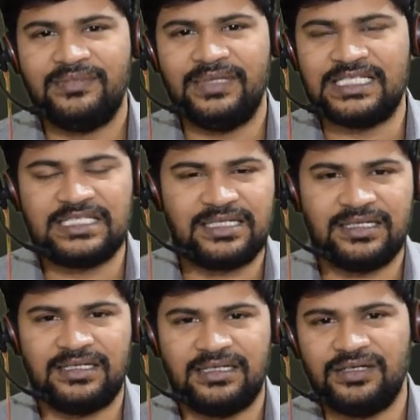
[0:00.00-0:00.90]
just
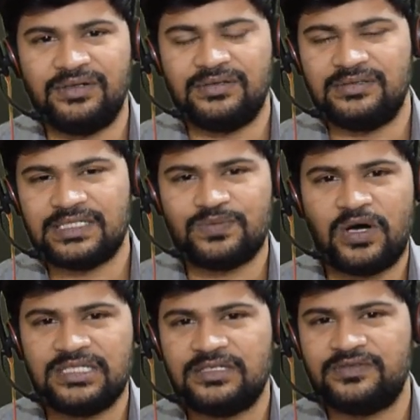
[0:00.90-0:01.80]
you know, just
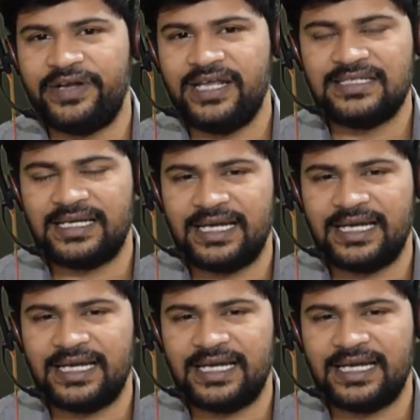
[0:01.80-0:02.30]
watch those videos and